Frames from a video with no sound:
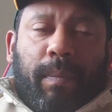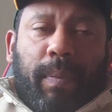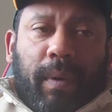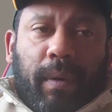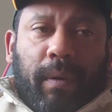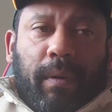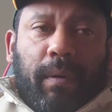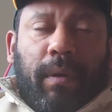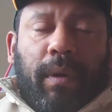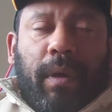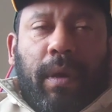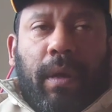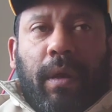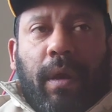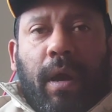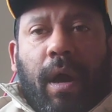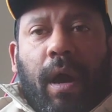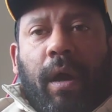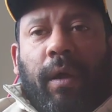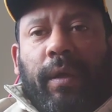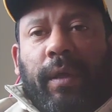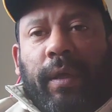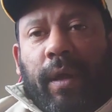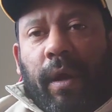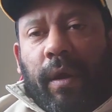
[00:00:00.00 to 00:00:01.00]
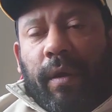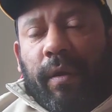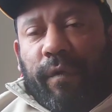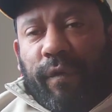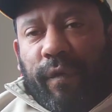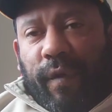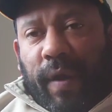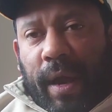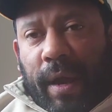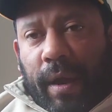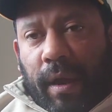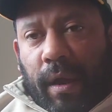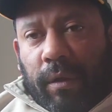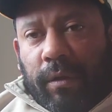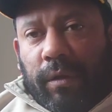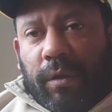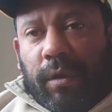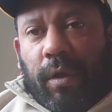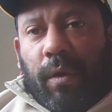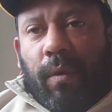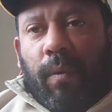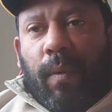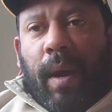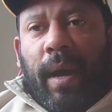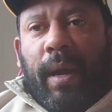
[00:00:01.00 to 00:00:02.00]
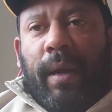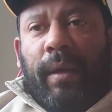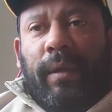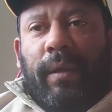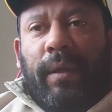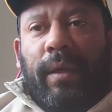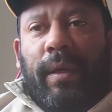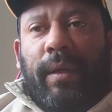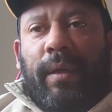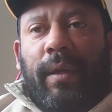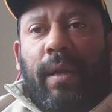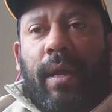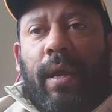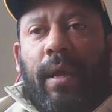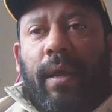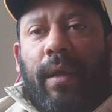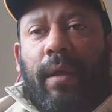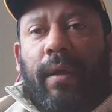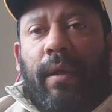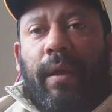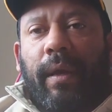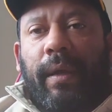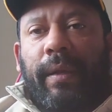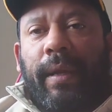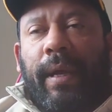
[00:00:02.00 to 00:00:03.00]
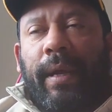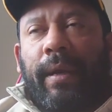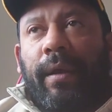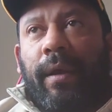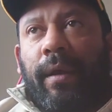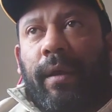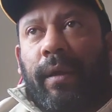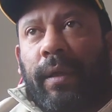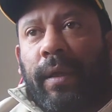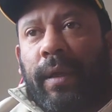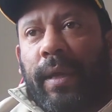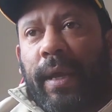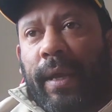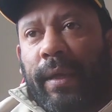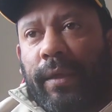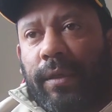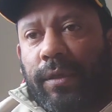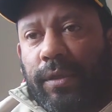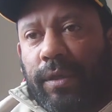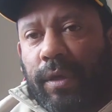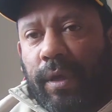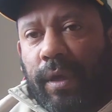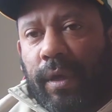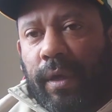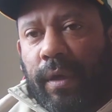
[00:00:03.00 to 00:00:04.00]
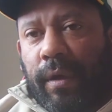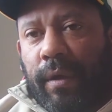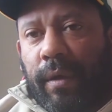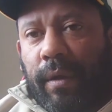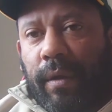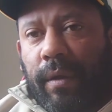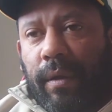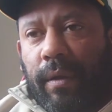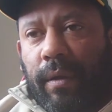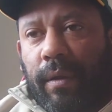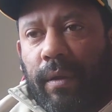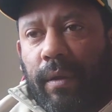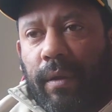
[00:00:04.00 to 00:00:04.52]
But are they going to fight Otto Wylin and then early next year